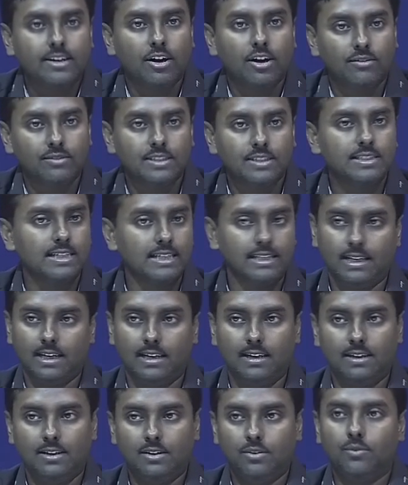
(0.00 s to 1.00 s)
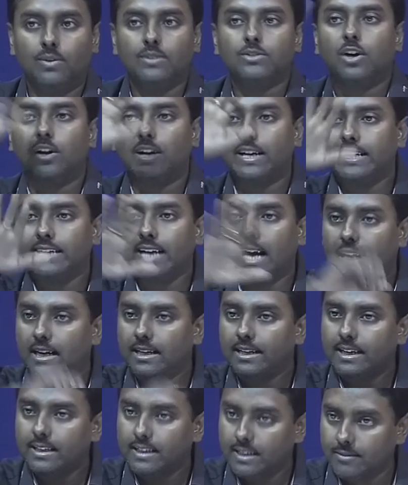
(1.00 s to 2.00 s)
of the signal was already
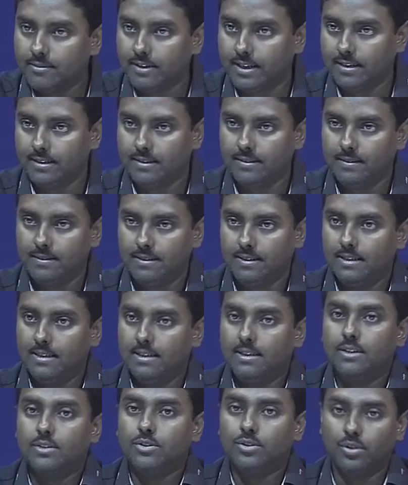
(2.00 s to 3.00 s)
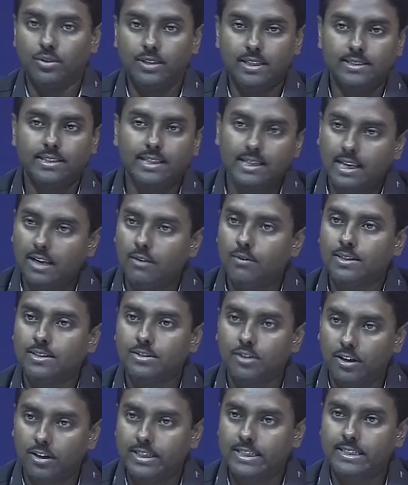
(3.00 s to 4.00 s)
earlier given. Though the signal was
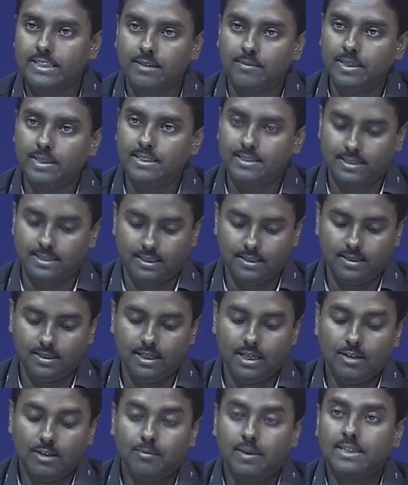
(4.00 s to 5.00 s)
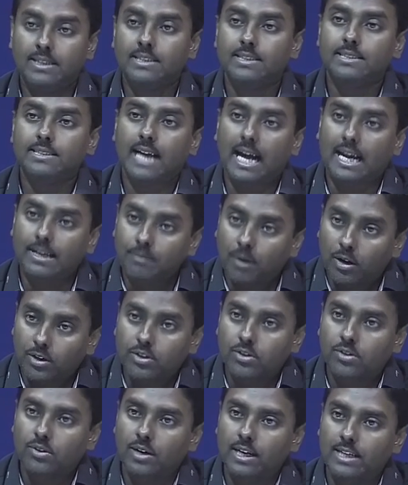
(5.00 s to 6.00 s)
not deterministic, but this time
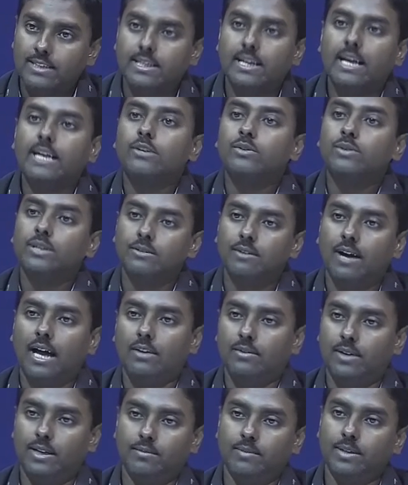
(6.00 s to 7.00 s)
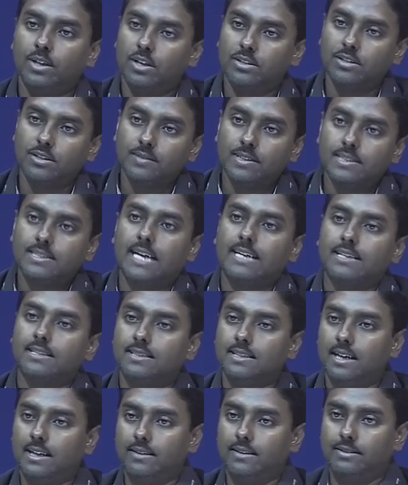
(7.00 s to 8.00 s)
autocorrelation I could evaluate because of the
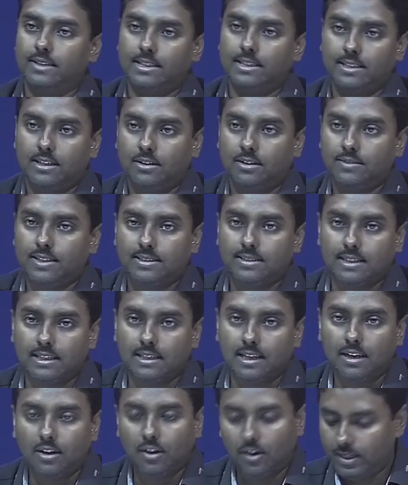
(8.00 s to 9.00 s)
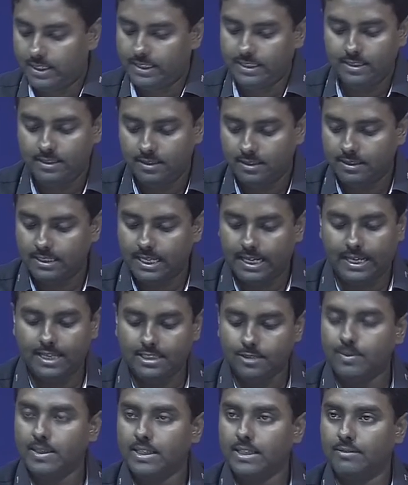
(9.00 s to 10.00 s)
statistical definition of the signal already that has
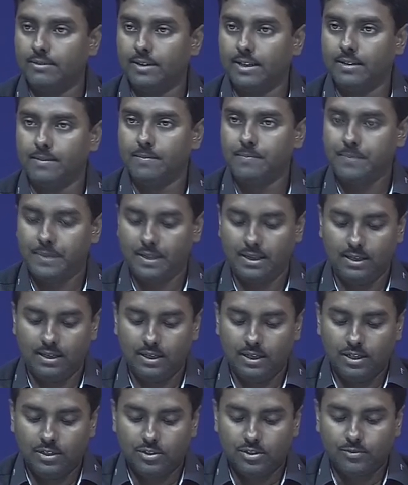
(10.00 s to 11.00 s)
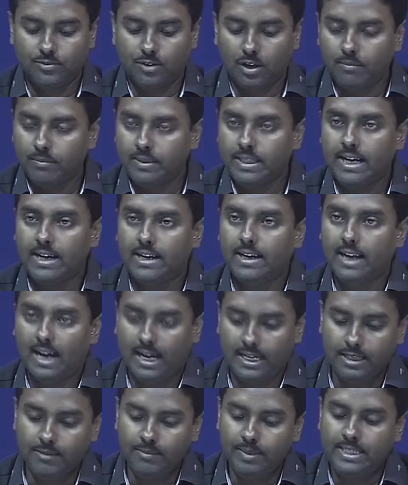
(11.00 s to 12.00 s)
been given. So, from there I
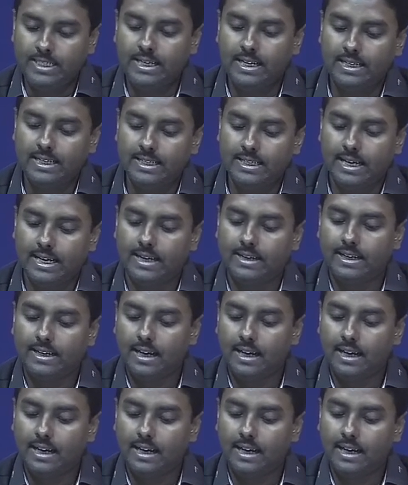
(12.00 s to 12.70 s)
immediately get